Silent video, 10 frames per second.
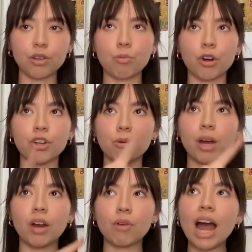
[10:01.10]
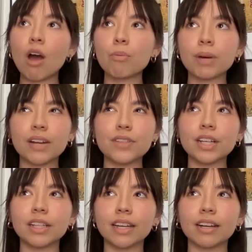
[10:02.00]
work your way around, but I
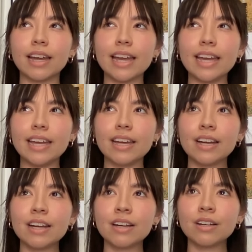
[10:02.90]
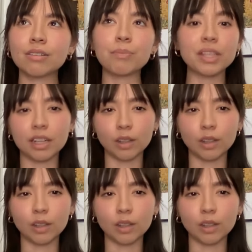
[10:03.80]
think, like, a something that a